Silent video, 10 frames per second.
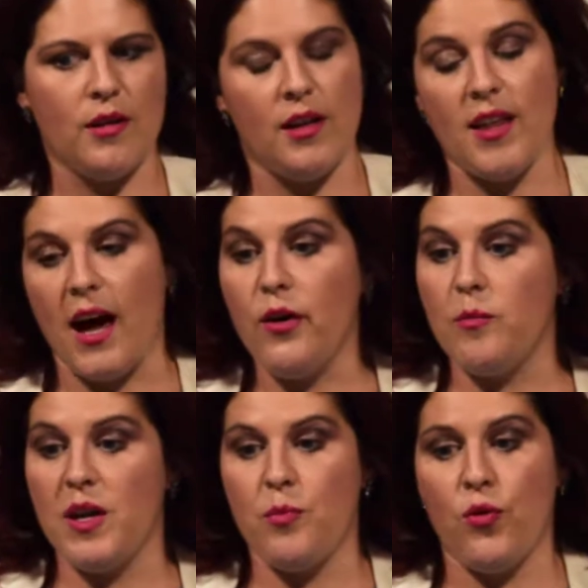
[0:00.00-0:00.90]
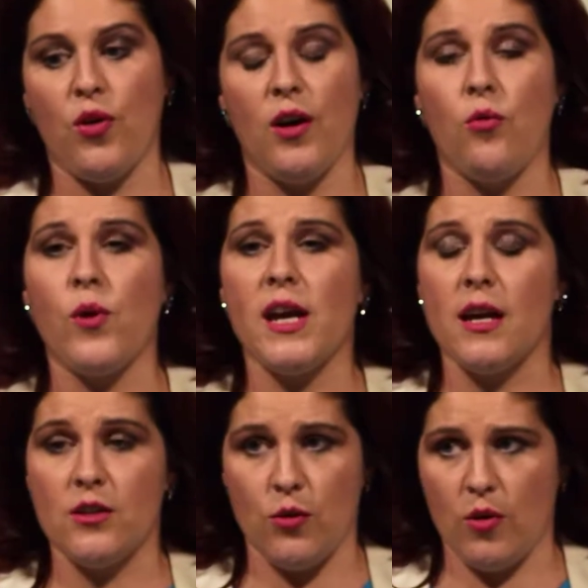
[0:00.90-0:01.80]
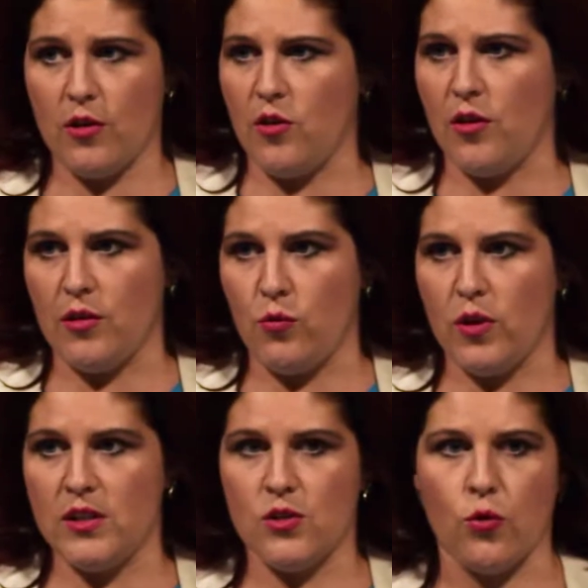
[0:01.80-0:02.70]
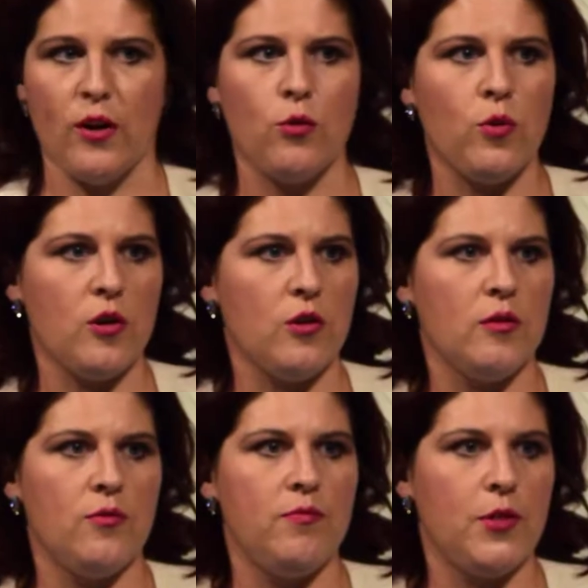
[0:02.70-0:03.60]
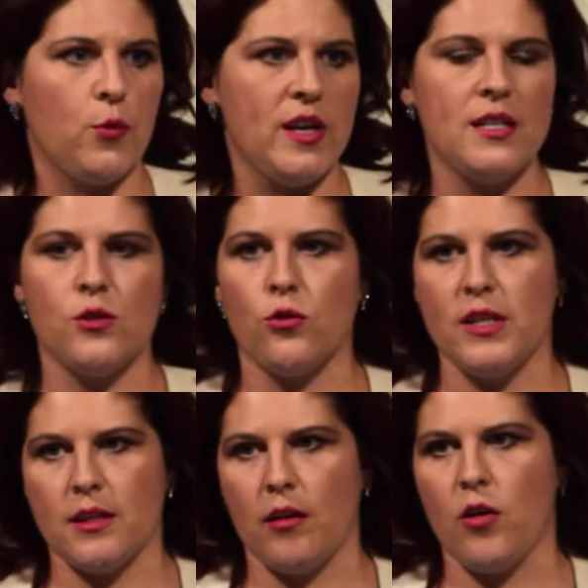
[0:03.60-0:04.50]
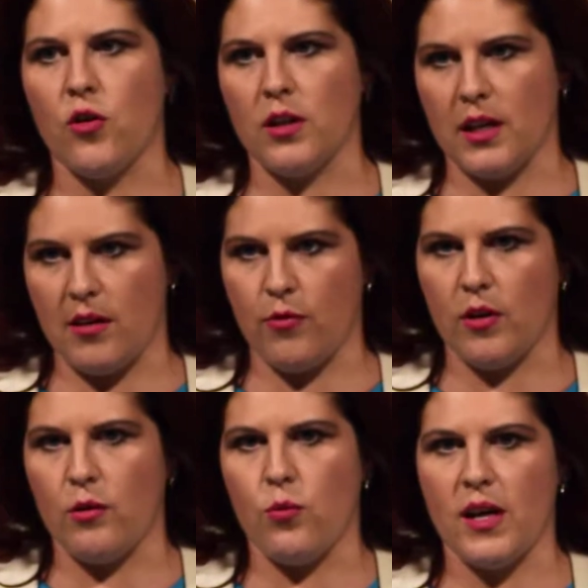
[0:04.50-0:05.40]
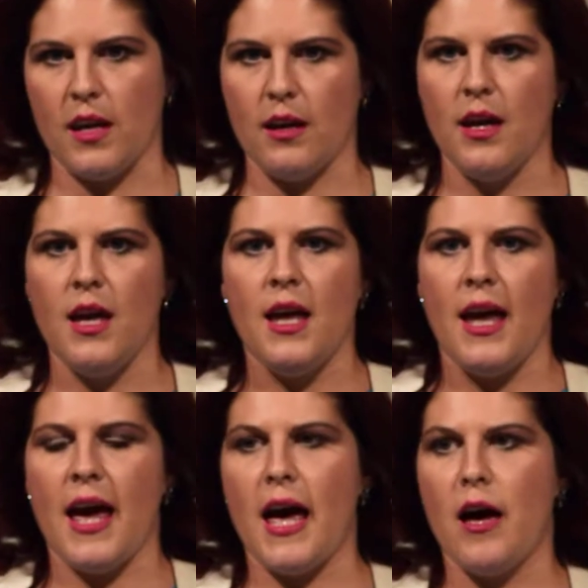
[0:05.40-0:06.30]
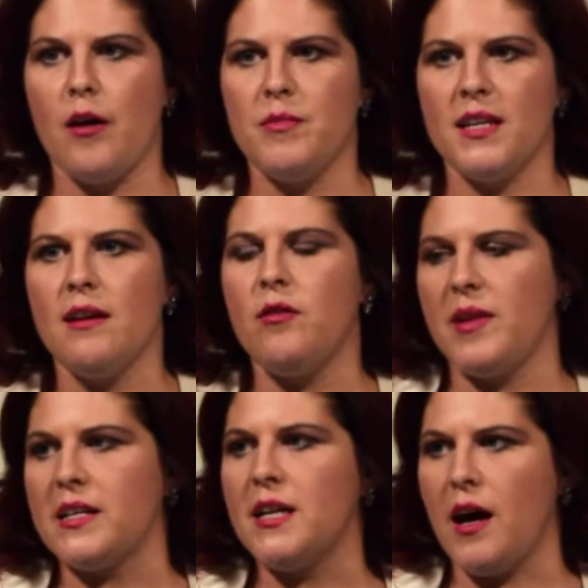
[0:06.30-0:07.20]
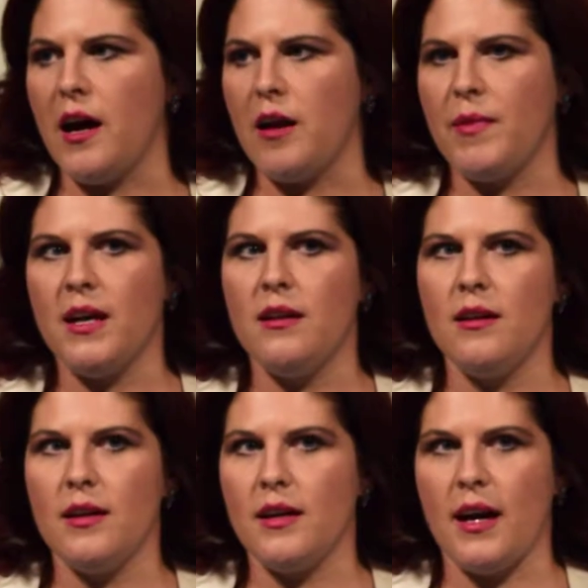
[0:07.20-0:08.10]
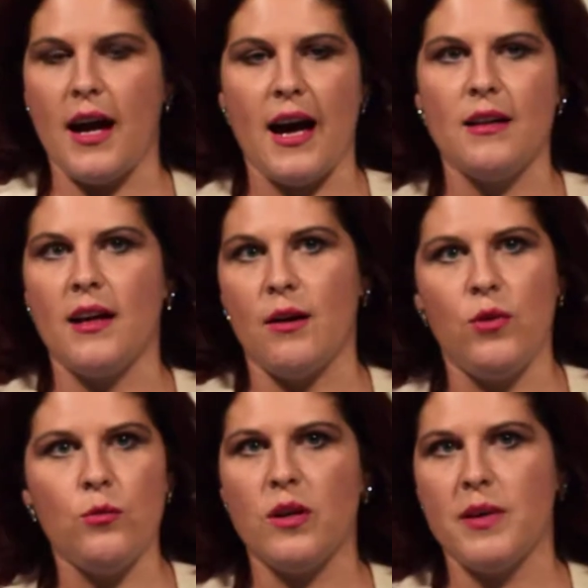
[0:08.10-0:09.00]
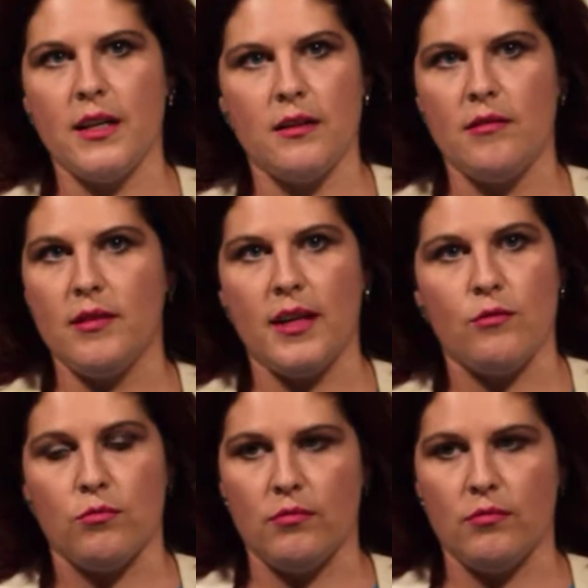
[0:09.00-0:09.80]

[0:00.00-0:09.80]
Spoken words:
allowing people a week to work on one story, or to work on 3 stories concurrently for a week, to give them that time. And I wouldn't want to be in